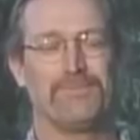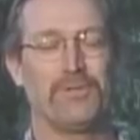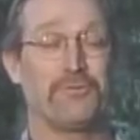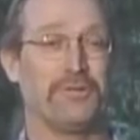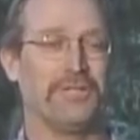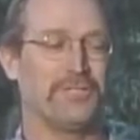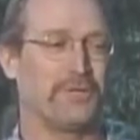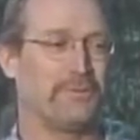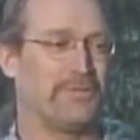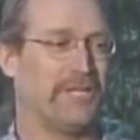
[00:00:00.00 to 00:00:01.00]
different
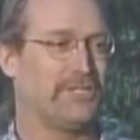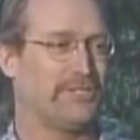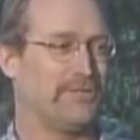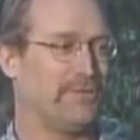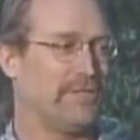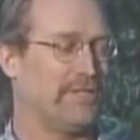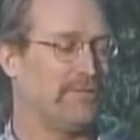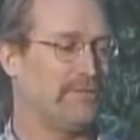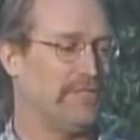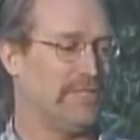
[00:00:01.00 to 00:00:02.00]
interpretation of the
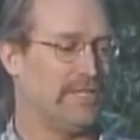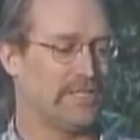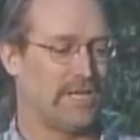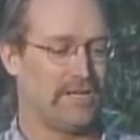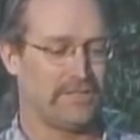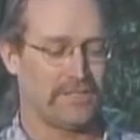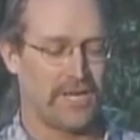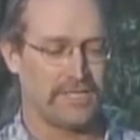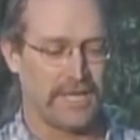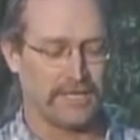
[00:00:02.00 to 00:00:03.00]

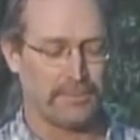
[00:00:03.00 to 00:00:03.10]
contact